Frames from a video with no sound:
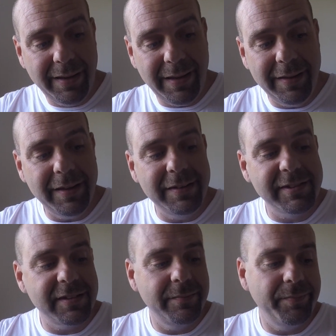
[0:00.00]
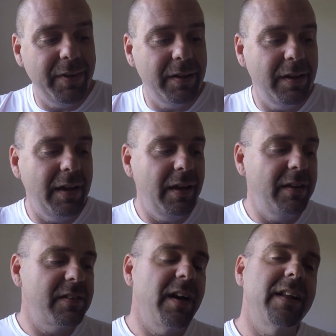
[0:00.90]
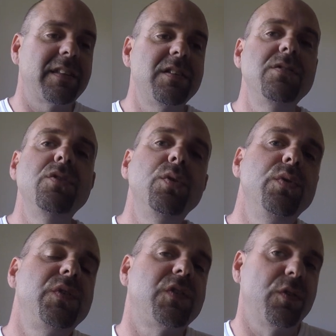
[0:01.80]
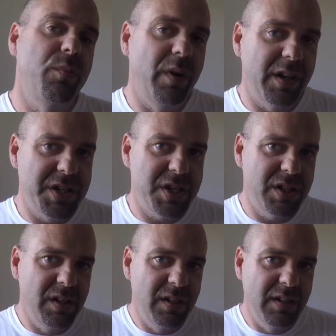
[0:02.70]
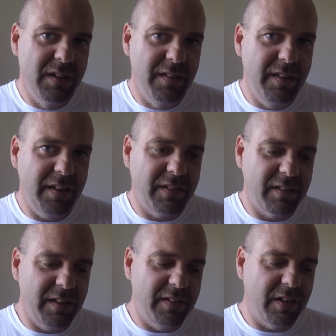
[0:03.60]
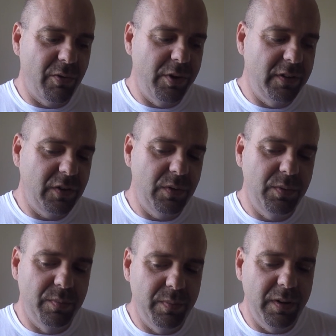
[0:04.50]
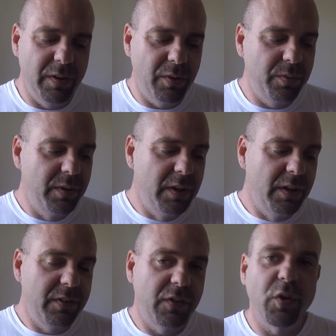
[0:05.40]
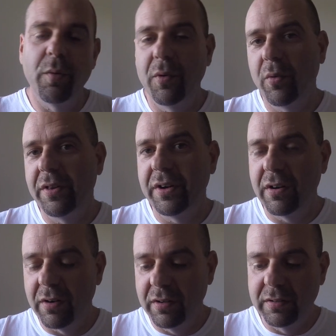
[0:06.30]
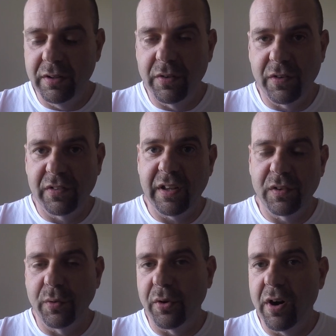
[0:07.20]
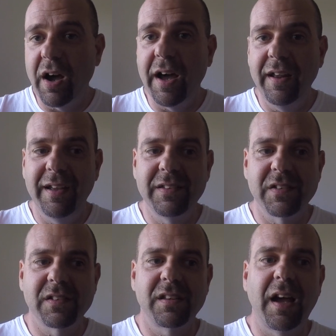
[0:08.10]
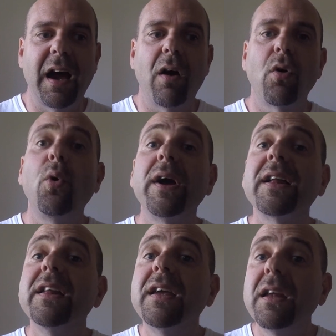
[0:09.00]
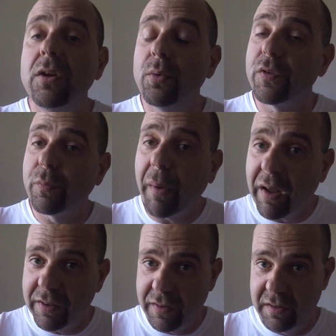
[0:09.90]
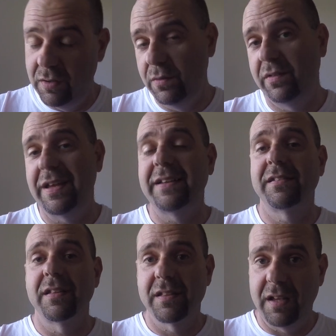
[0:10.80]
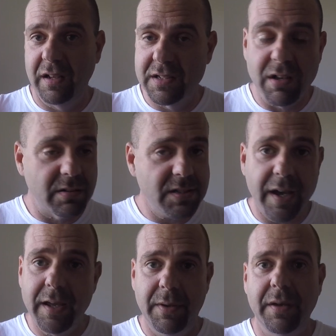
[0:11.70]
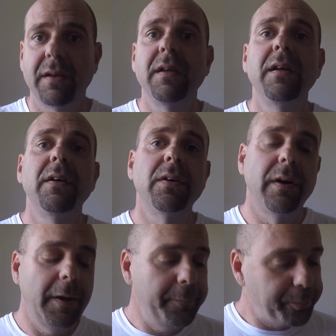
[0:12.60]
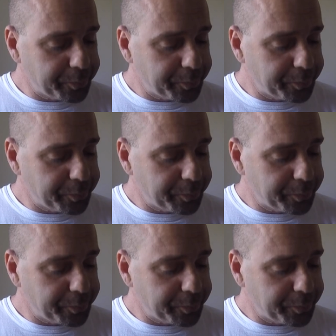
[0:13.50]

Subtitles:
it's not the news so much that's going to determine whether you're successful or not. It's how quickly can you respond to the news. That's the thing. It's all timing, right?